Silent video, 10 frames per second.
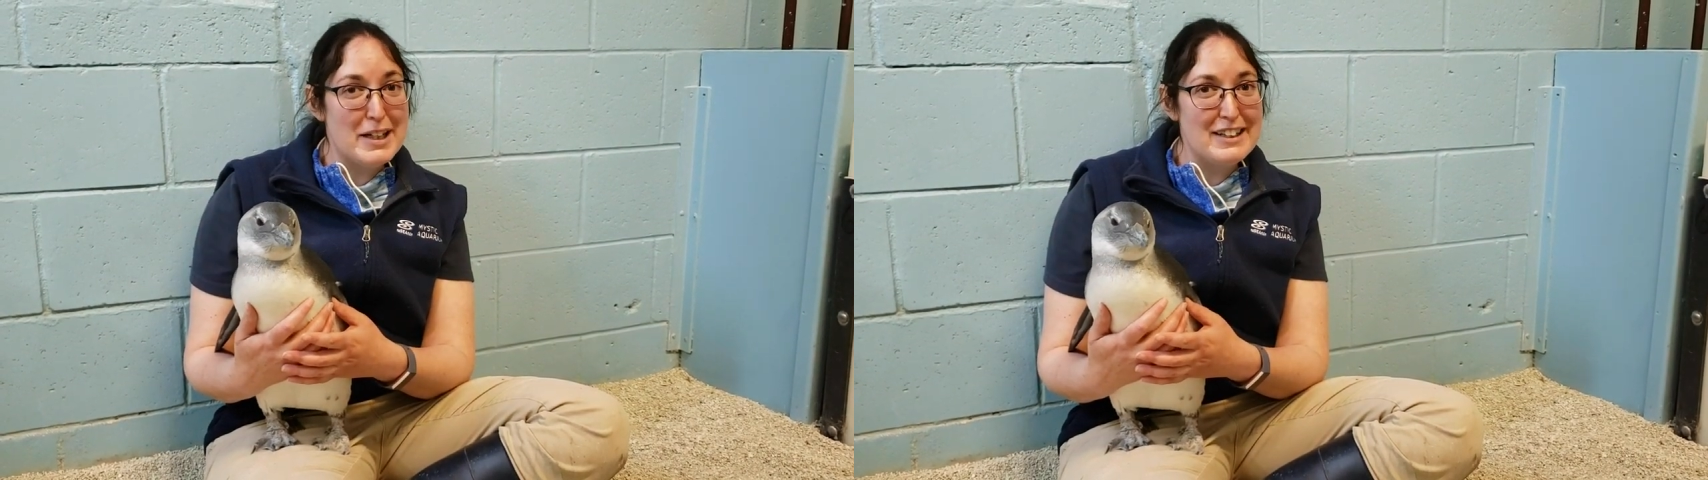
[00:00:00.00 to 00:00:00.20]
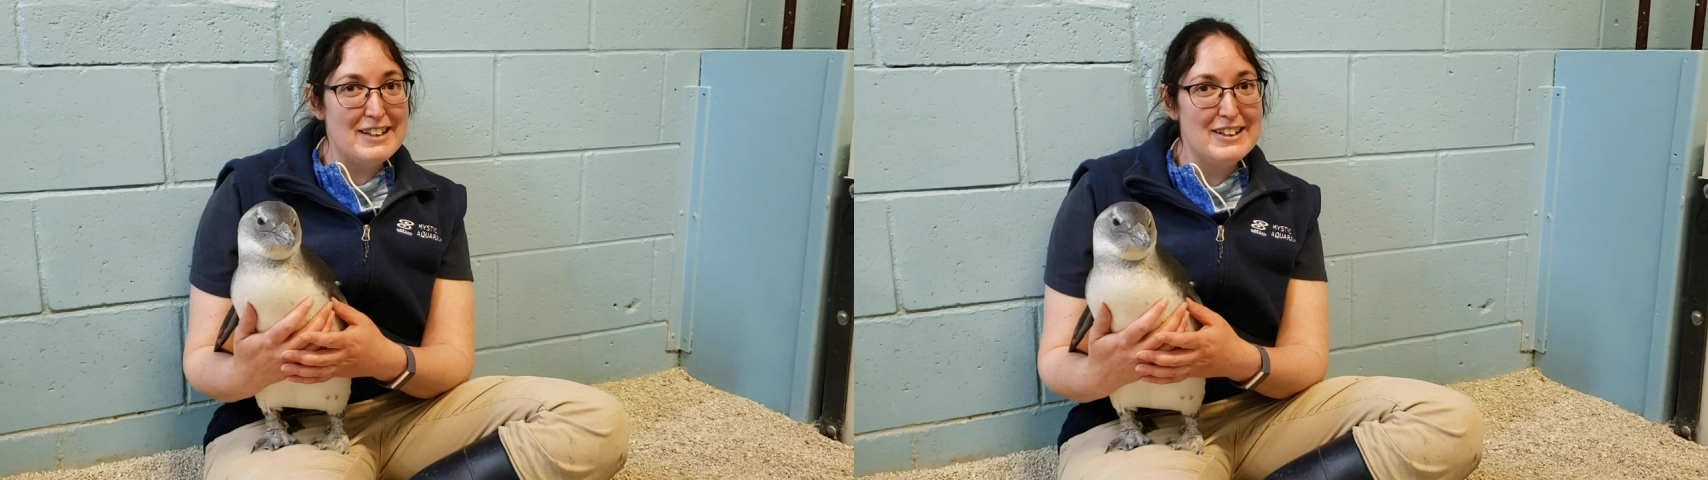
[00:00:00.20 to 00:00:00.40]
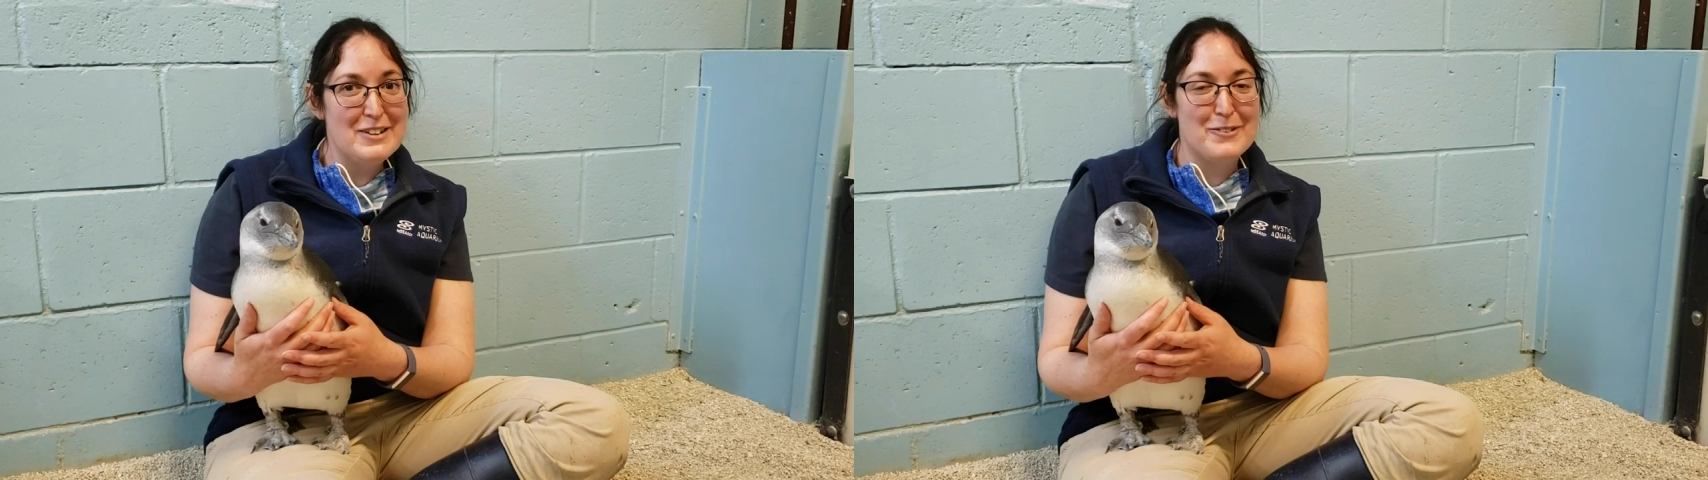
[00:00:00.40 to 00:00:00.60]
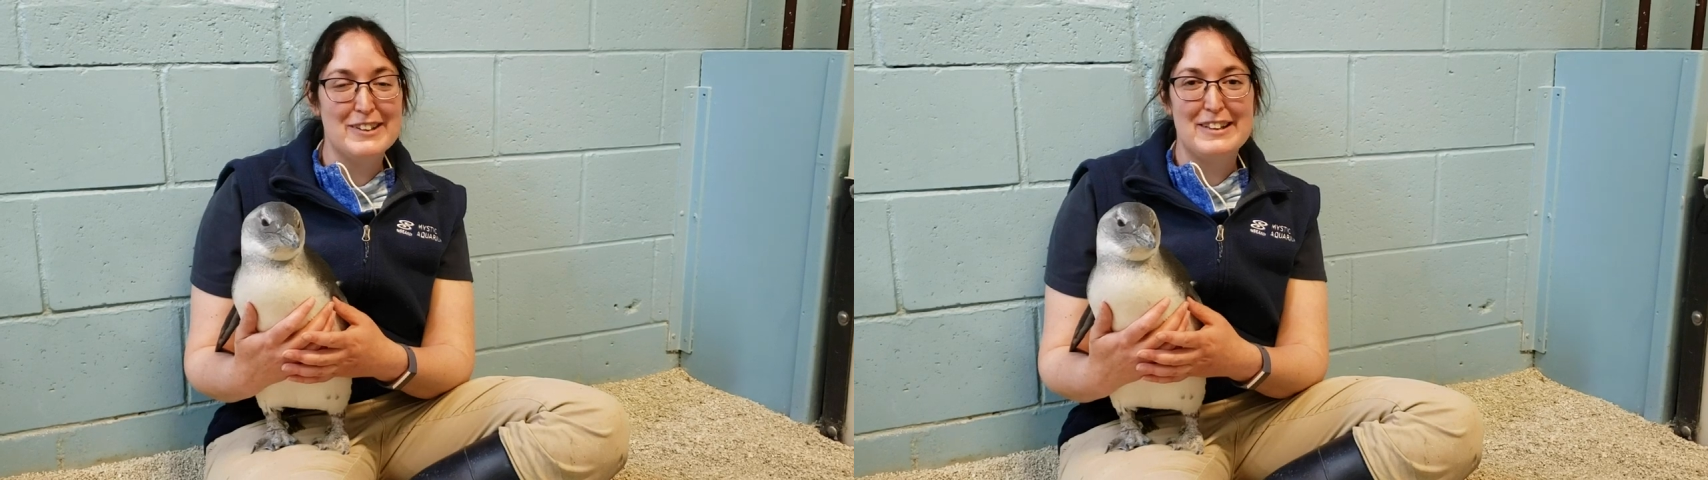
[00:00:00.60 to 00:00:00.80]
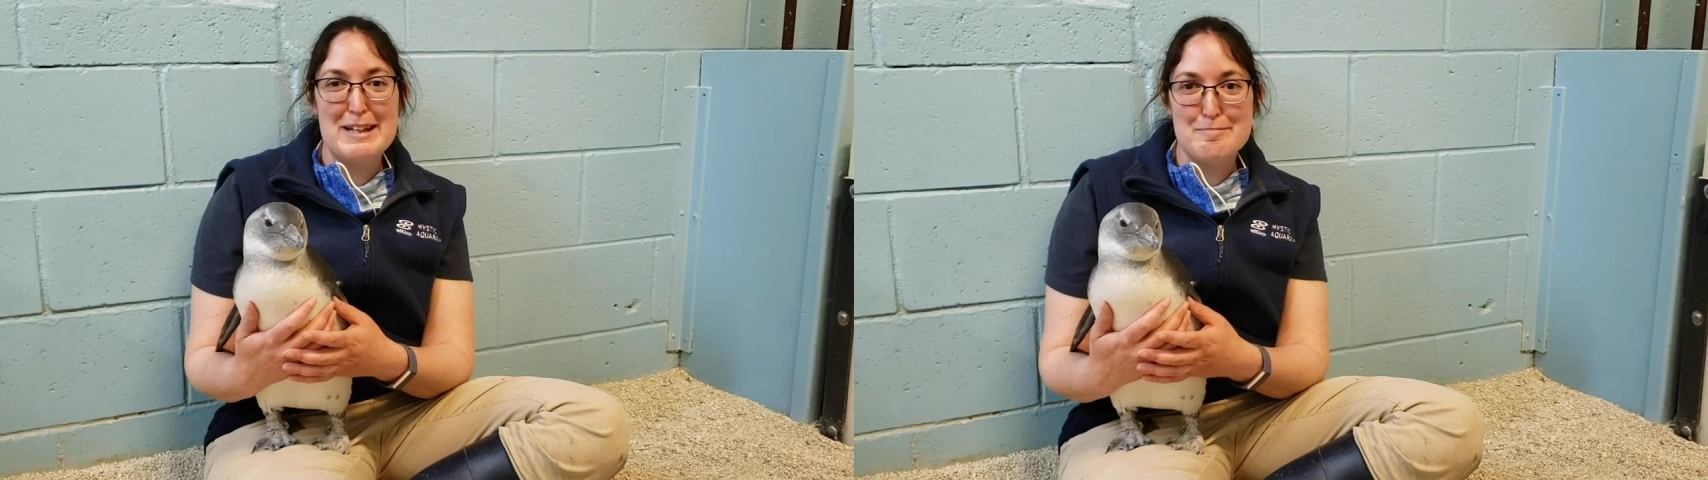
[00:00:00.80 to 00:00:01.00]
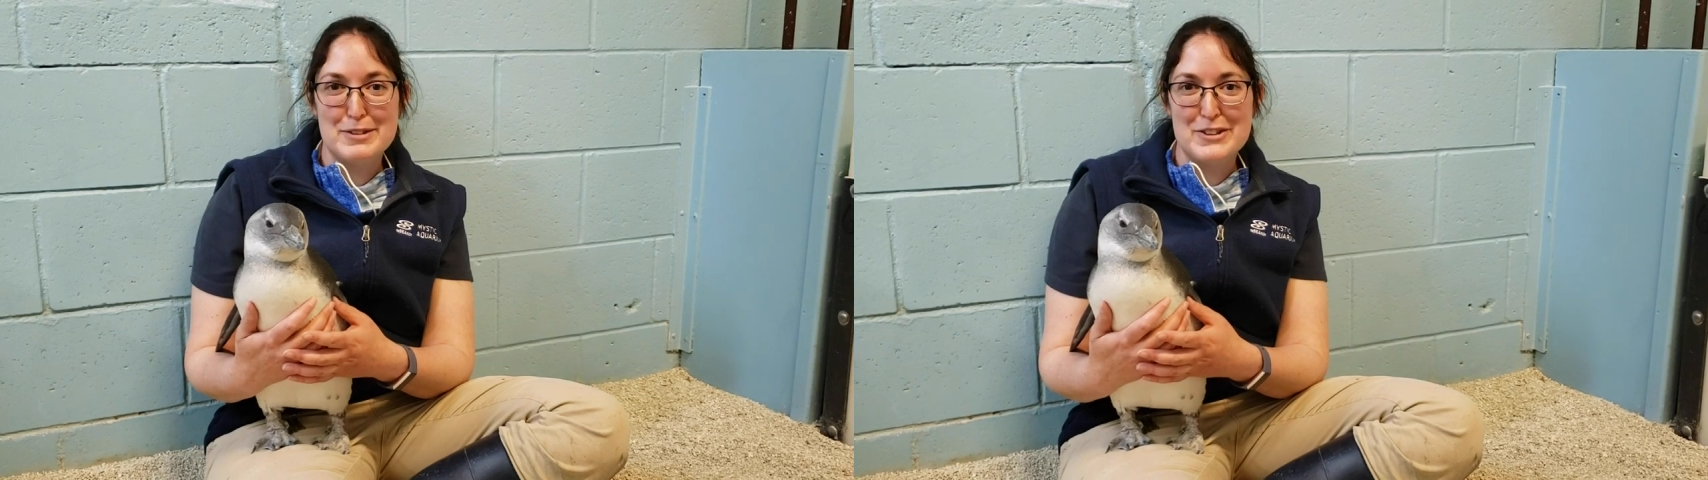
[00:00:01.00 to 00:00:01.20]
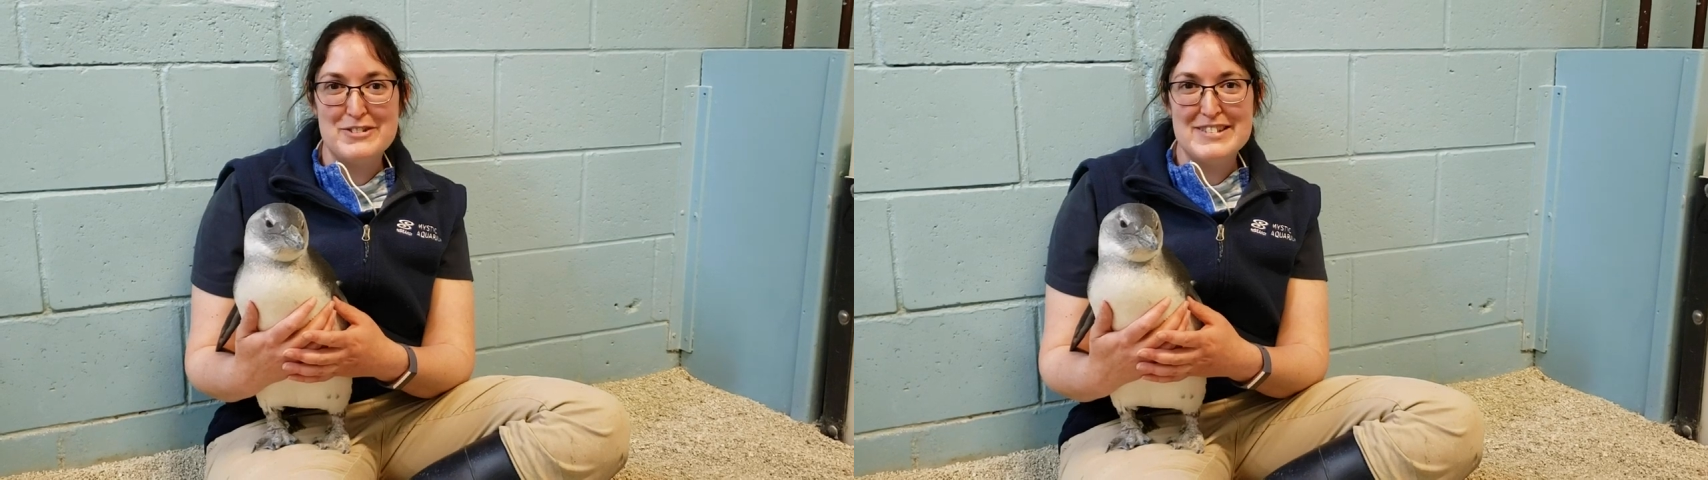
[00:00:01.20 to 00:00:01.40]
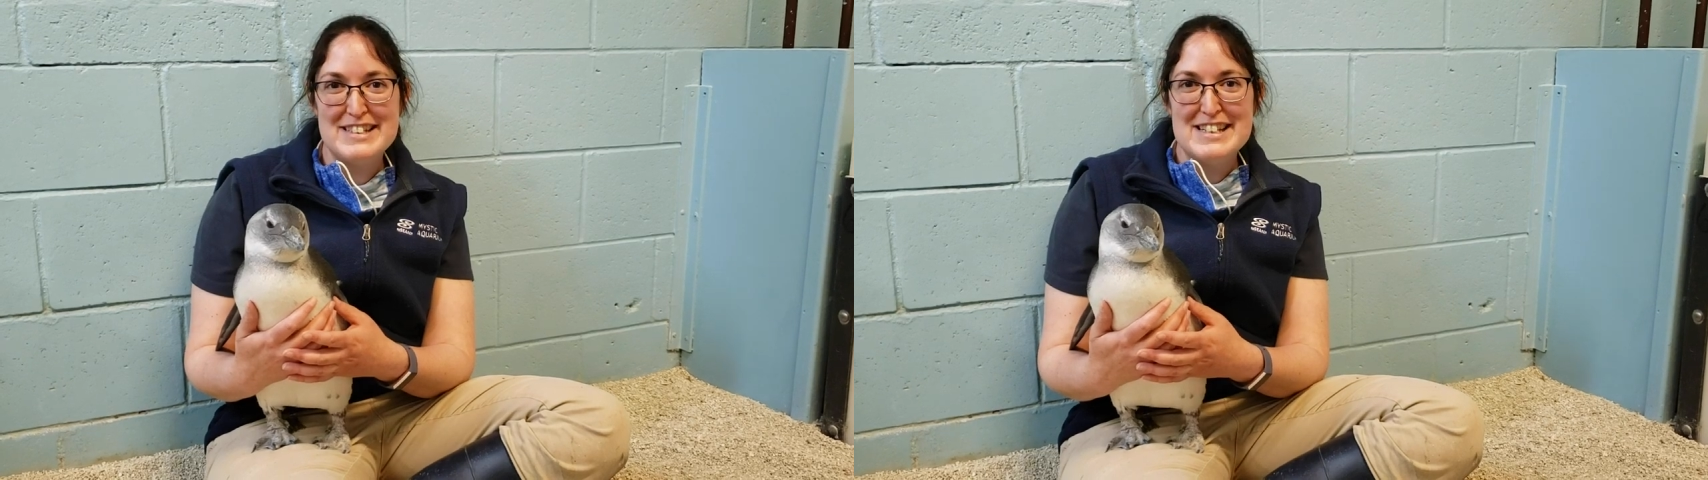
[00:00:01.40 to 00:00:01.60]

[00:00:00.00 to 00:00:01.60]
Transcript: pink or light blue